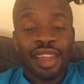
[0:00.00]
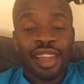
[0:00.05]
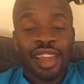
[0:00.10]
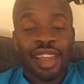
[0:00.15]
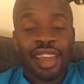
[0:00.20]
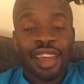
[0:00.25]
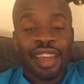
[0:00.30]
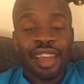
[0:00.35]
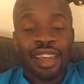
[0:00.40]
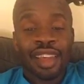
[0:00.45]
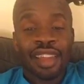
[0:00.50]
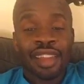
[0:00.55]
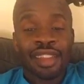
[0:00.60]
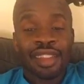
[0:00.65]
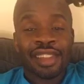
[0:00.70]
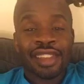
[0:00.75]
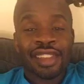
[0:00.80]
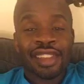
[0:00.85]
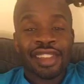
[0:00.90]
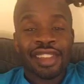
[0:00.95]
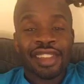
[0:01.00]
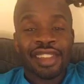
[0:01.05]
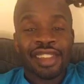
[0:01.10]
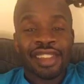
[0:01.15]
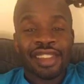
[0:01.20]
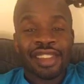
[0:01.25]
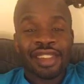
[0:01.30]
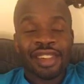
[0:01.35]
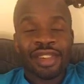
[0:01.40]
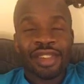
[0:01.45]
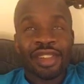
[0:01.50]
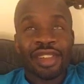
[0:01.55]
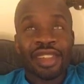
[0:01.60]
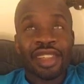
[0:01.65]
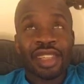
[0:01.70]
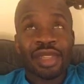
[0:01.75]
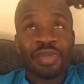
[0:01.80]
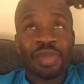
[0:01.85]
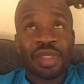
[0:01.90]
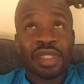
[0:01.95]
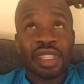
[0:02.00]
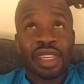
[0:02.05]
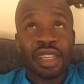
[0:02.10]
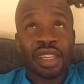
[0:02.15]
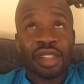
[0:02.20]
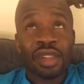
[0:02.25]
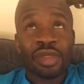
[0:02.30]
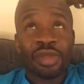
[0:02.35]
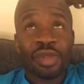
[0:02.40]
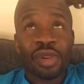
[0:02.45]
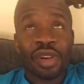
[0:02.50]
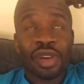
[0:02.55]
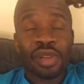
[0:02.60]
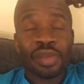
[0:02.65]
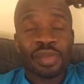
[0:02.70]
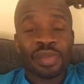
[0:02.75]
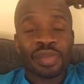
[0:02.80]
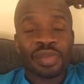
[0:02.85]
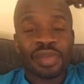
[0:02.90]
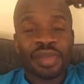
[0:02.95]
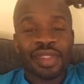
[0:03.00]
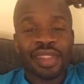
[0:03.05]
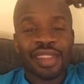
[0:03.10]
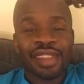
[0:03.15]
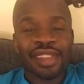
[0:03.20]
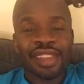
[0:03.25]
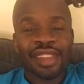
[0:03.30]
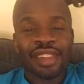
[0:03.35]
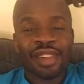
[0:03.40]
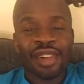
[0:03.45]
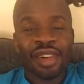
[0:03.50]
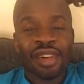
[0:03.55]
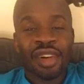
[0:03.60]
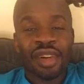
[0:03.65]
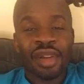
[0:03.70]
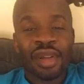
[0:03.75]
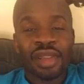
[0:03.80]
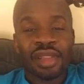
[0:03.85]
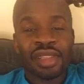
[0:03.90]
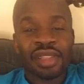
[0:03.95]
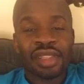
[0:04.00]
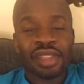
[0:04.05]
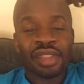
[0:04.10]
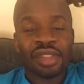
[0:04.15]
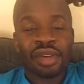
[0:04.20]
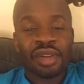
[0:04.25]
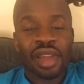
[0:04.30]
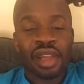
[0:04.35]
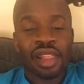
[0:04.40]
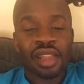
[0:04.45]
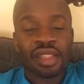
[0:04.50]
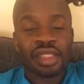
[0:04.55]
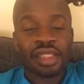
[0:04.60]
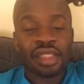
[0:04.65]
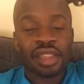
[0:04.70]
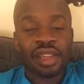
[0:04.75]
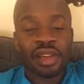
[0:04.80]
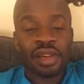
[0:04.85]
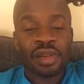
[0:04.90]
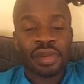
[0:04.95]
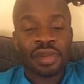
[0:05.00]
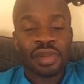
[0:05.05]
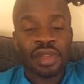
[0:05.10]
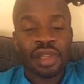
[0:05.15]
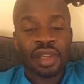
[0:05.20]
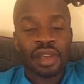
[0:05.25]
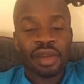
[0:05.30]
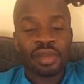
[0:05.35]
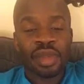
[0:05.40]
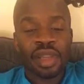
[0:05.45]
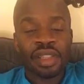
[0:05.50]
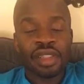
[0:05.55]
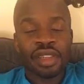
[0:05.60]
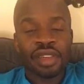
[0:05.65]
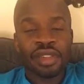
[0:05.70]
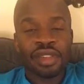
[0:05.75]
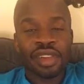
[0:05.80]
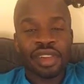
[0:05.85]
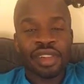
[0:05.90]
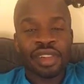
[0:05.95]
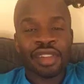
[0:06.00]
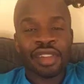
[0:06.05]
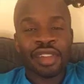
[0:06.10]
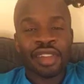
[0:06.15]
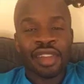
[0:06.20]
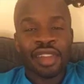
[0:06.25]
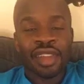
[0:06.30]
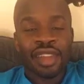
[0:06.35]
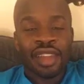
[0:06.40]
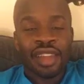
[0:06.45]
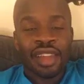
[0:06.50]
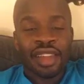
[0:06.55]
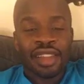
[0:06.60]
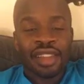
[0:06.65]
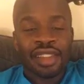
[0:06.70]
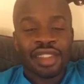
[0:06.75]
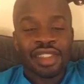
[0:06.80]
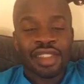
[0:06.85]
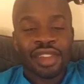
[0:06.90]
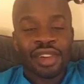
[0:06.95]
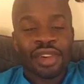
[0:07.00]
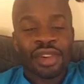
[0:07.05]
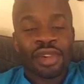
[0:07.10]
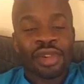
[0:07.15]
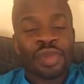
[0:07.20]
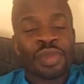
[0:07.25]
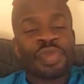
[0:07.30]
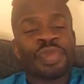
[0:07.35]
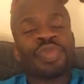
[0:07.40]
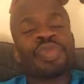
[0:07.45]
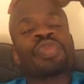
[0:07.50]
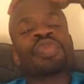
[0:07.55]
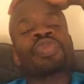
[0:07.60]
And so this particular one, so it's a story I like to tell. Yeah, I'm Nigerian. So